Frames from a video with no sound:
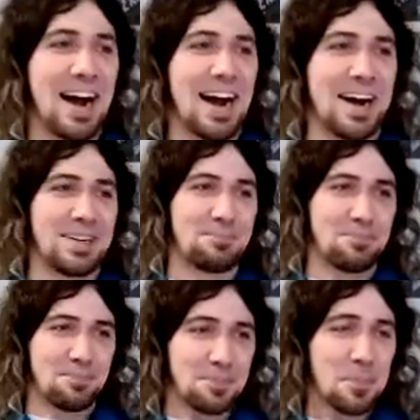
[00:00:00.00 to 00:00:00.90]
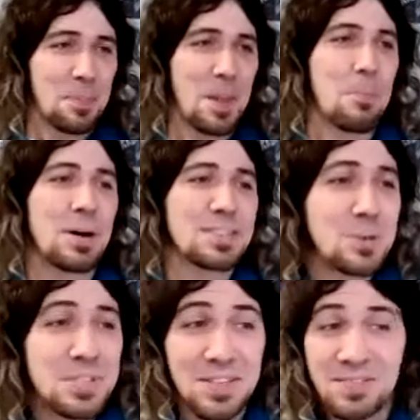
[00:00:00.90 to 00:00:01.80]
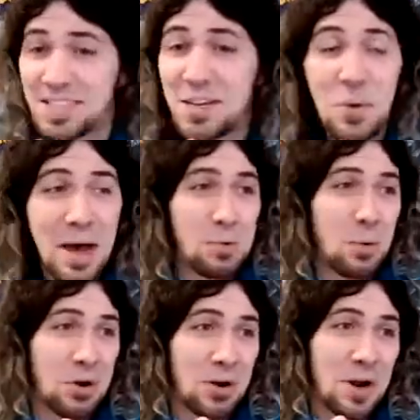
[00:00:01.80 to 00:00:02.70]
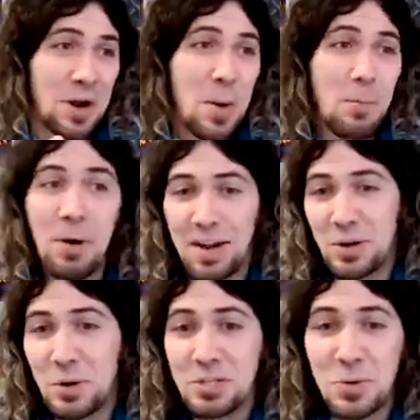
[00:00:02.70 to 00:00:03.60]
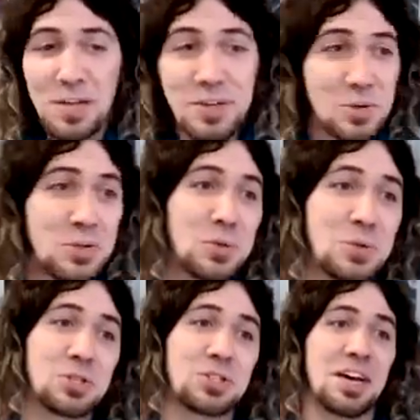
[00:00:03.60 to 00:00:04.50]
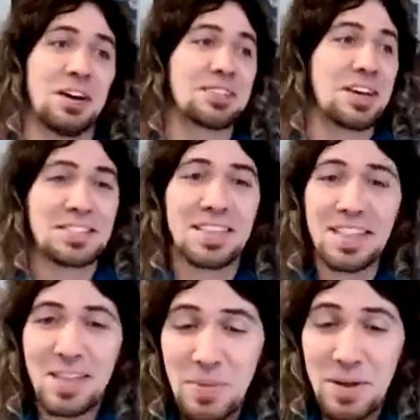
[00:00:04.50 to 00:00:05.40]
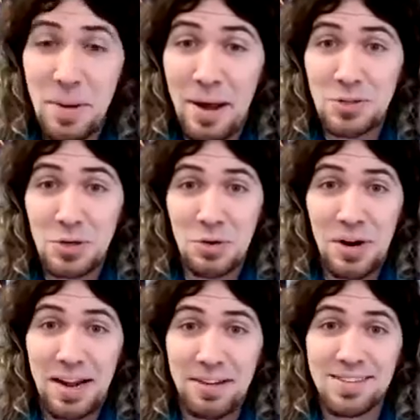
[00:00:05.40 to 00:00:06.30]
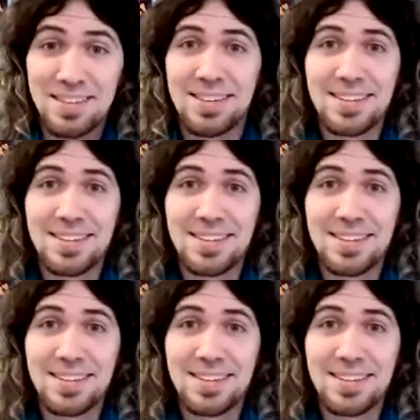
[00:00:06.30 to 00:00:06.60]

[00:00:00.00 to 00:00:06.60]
My students have seen you at work, but could you introduce yourself? Tell us a little bit about your craft.